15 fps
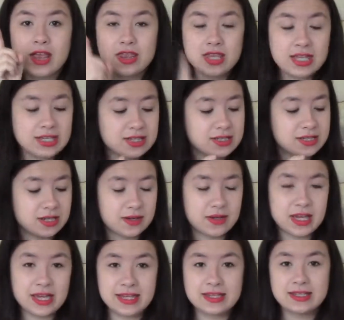this
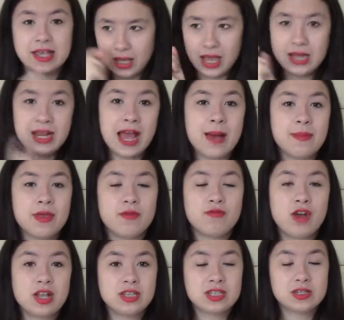is an app that
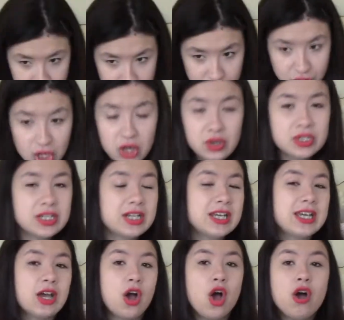runs
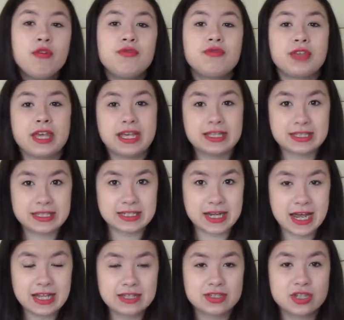totally off the internet,